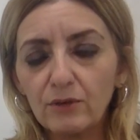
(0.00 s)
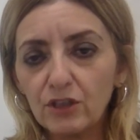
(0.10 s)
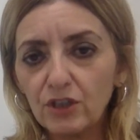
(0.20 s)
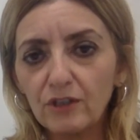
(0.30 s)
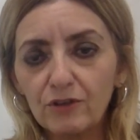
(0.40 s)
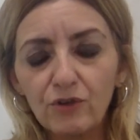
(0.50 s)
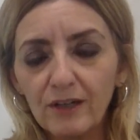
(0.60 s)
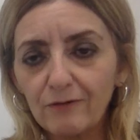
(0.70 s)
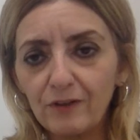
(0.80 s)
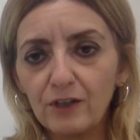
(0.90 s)
We're just going to try
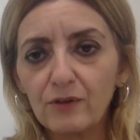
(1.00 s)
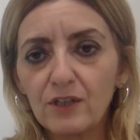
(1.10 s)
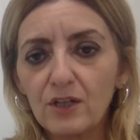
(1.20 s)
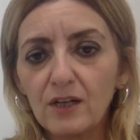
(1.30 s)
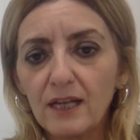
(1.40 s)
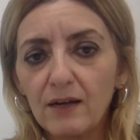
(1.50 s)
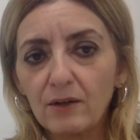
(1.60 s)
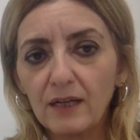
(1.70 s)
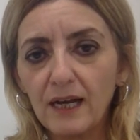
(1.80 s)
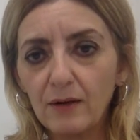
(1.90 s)
to figure this all
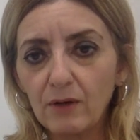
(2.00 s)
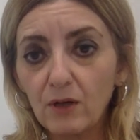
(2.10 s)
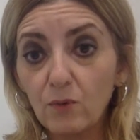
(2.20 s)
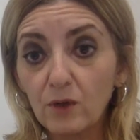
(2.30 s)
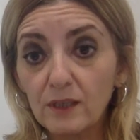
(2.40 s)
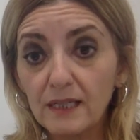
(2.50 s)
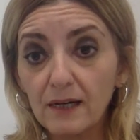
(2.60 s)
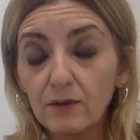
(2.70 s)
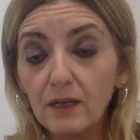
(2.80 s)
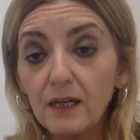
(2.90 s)
out and how it all works
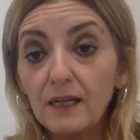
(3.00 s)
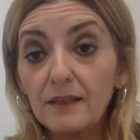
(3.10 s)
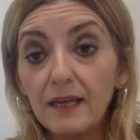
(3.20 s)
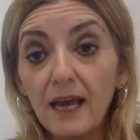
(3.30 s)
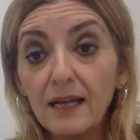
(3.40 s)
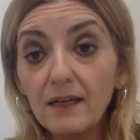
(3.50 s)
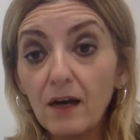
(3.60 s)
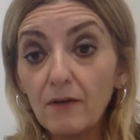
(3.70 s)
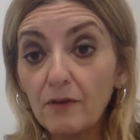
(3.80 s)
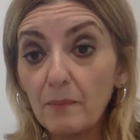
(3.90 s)
out. The end
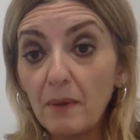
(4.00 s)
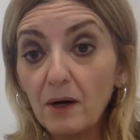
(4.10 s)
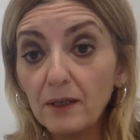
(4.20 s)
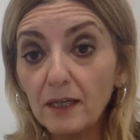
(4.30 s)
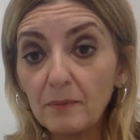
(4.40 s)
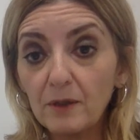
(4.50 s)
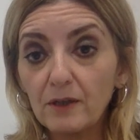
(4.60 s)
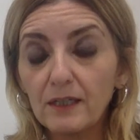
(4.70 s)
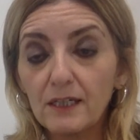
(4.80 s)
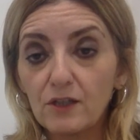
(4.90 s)
of the marking
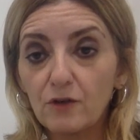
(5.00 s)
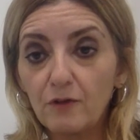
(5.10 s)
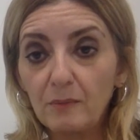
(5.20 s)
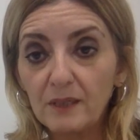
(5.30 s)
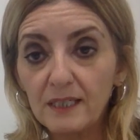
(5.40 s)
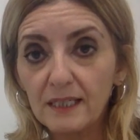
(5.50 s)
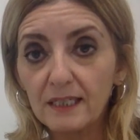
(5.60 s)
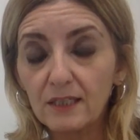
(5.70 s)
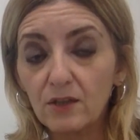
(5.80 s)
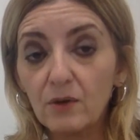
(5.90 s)
period is November 6th,
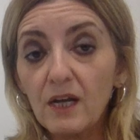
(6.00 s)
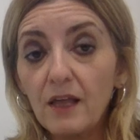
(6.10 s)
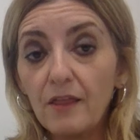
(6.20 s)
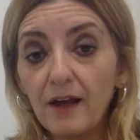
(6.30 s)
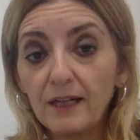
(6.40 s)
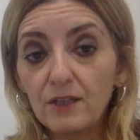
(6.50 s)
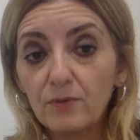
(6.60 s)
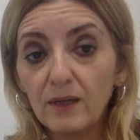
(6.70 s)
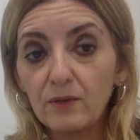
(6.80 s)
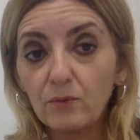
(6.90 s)
so that's
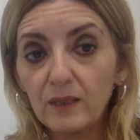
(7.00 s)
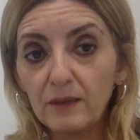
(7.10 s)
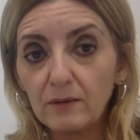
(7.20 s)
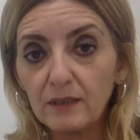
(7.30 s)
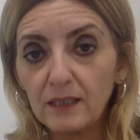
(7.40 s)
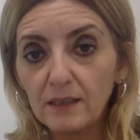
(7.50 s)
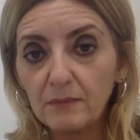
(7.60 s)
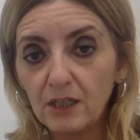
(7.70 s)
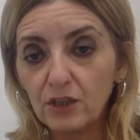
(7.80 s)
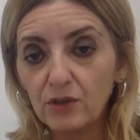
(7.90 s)
when we need to
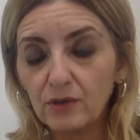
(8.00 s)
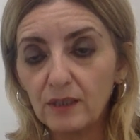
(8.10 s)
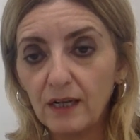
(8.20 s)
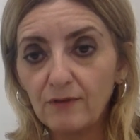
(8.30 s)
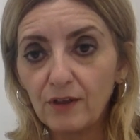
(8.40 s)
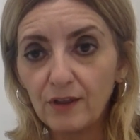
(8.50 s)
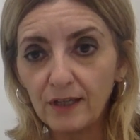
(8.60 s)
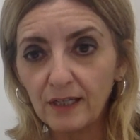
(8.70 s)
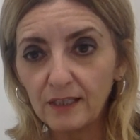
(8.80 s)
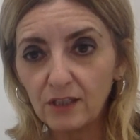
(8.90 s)
make sure that everything
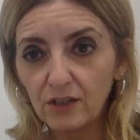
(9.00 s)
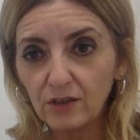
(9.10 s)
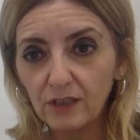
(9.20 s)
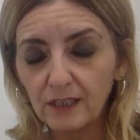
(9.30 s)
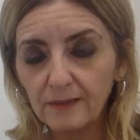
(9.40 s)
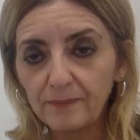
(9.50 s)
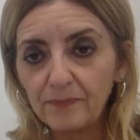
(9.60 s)
gets turned in.